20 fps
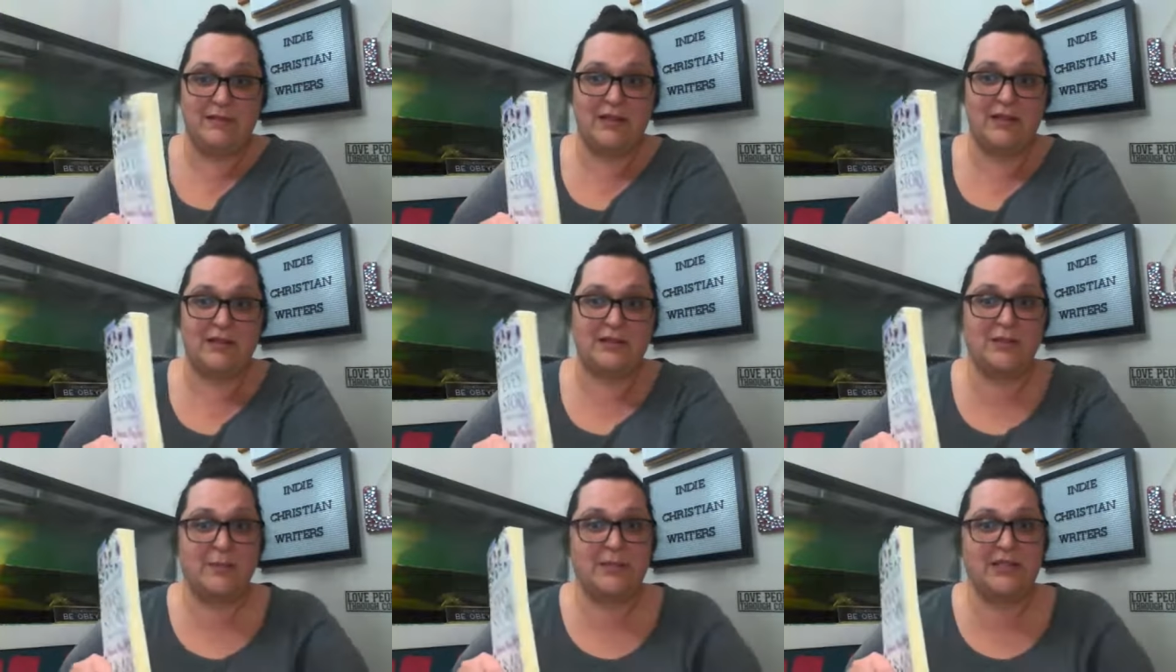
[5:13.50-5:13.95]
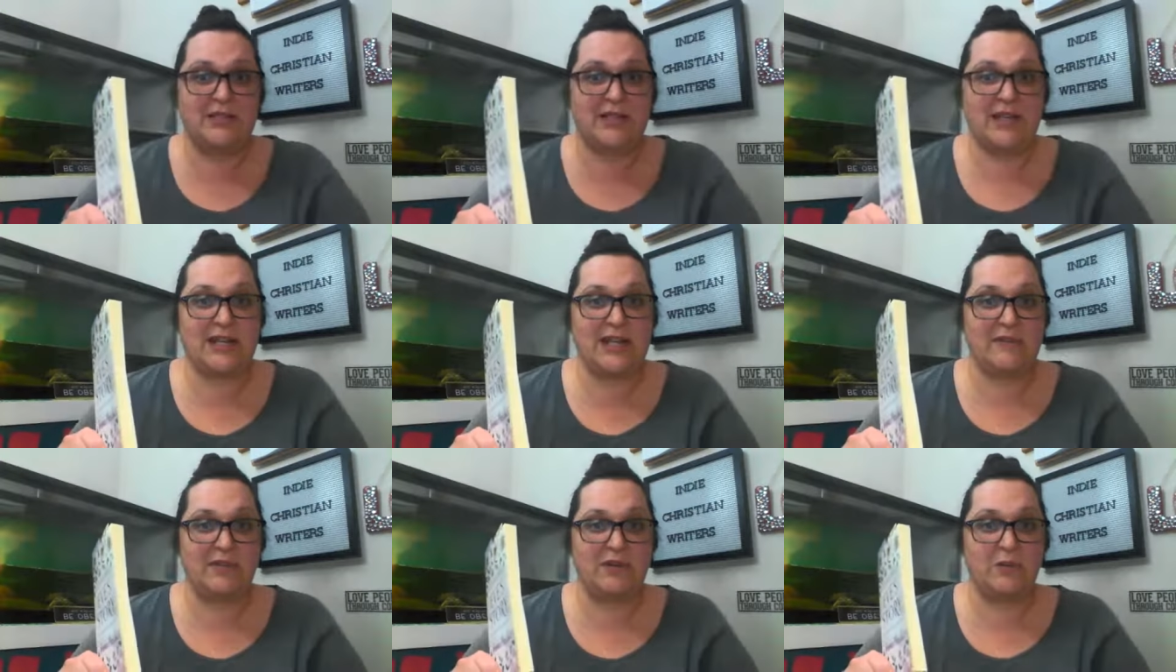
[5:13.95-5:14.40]
so I'm just going
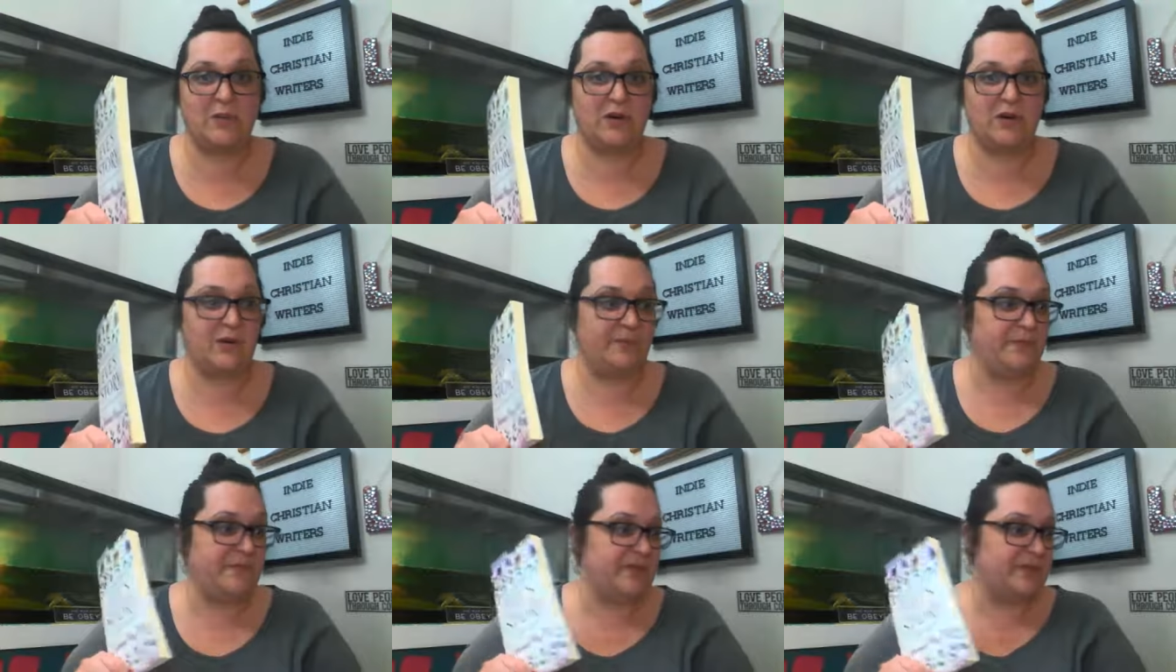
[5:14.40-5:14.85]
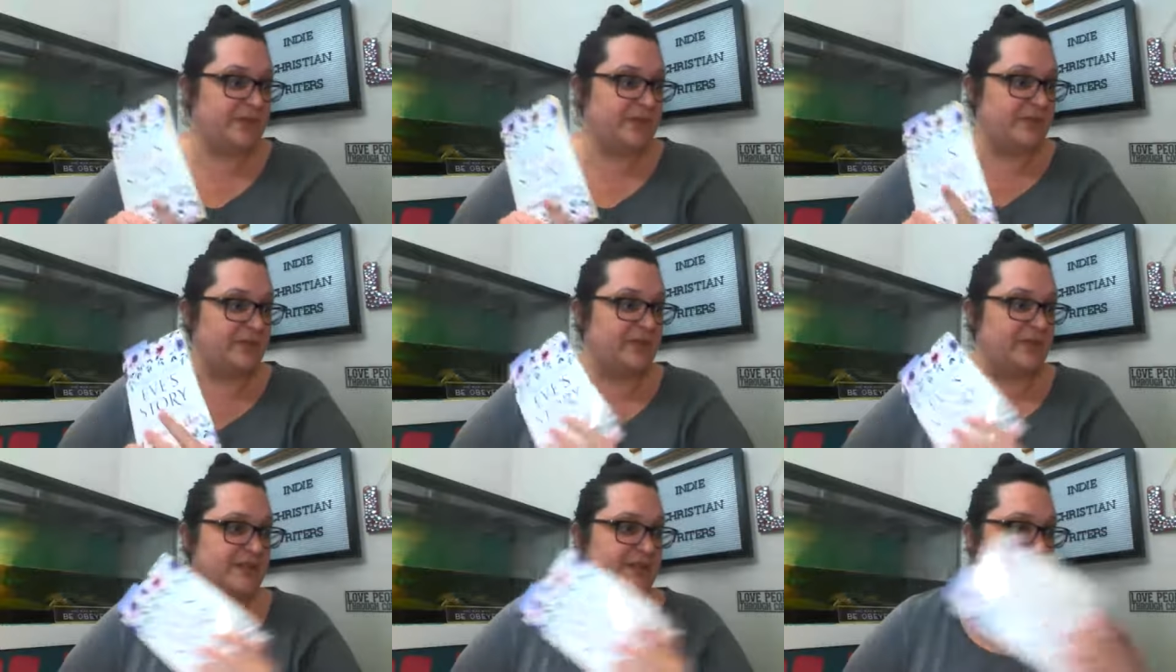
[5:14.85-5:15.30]
to give it a whirl. So
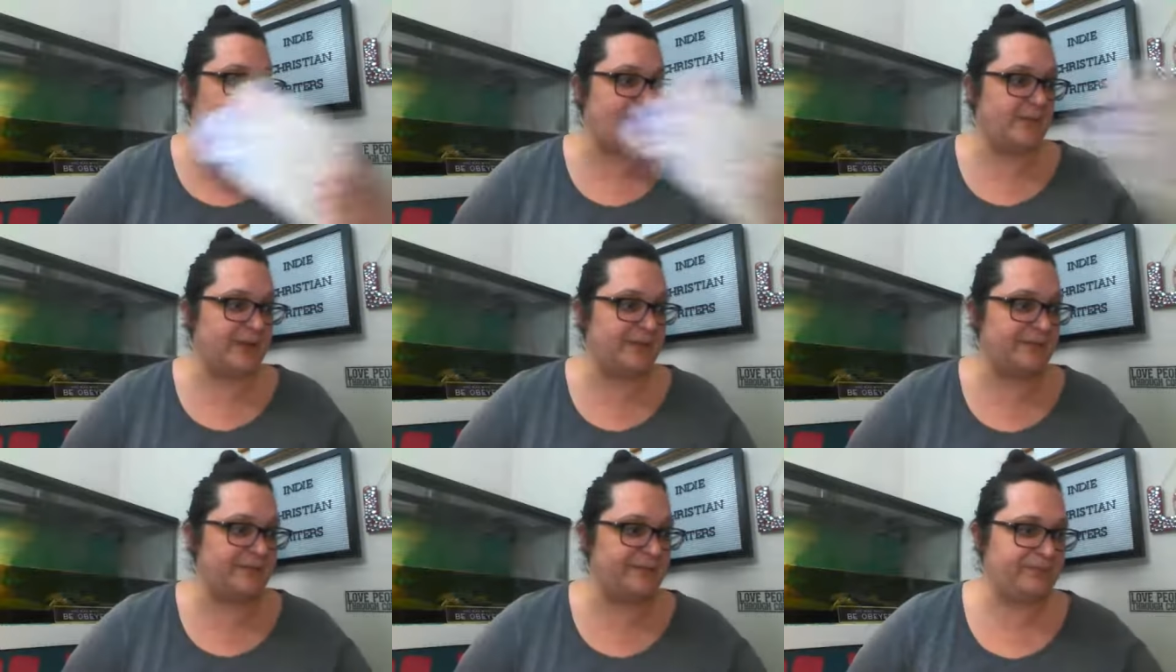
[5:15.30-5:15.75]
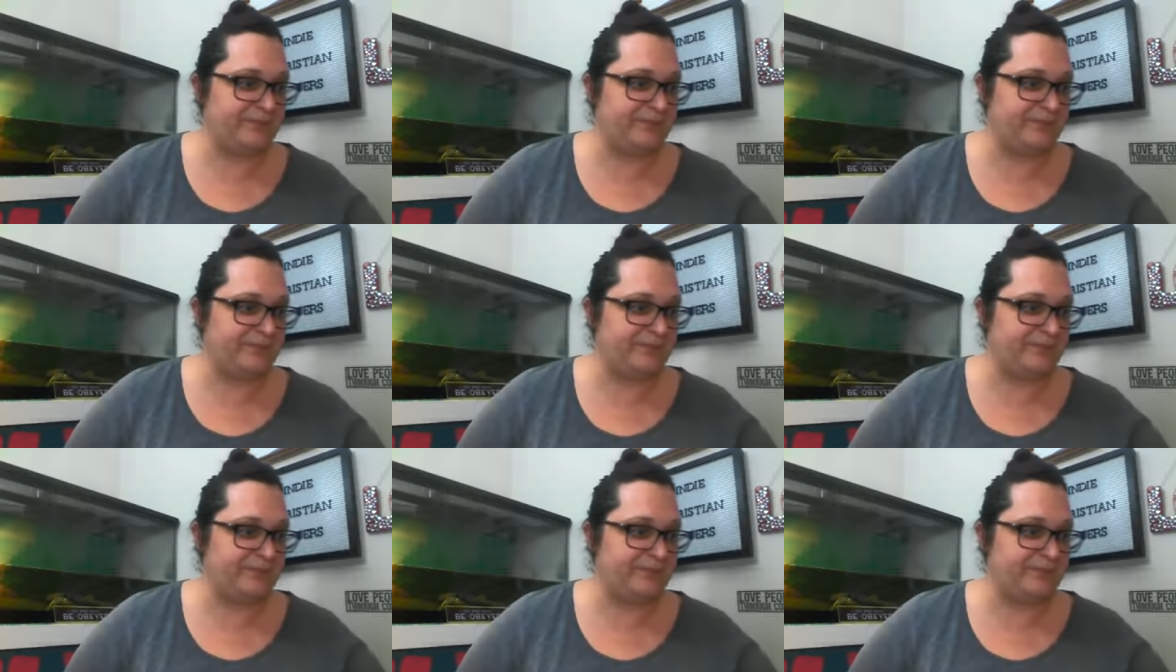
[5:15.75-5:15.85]
there's that one.